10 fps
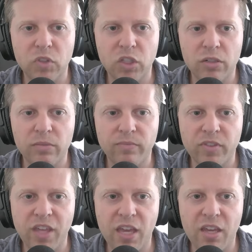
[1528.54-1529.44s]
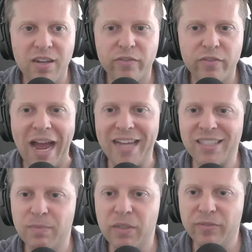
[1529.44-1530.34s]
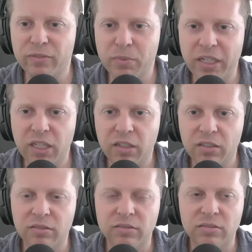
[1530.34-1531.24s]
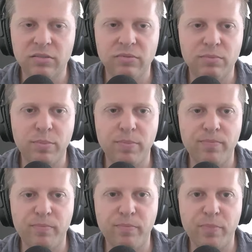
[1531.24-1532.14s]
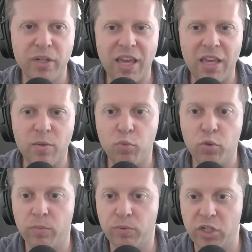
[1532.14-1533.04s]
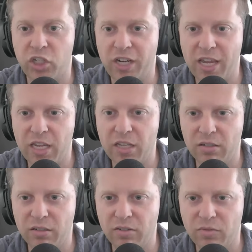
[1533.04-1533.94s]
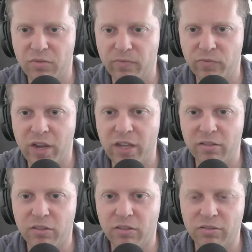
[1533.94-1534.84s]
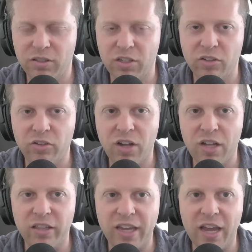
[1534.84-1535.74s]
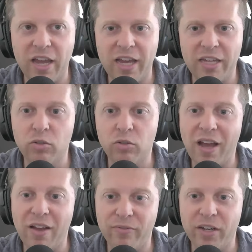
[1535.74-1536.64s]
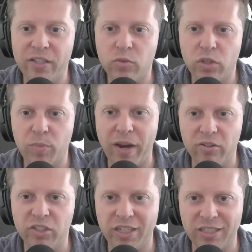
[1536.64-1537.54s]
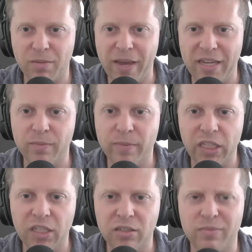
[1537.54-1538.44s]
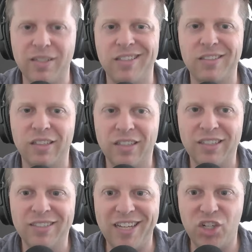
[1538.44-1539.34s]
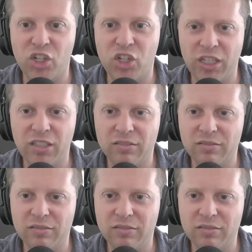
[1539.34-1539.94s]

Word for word: know, they never asked me for money, but they would appreciate it. Right. They're not like, I do have friends where their parents like demand money, and I'm like, that's shitty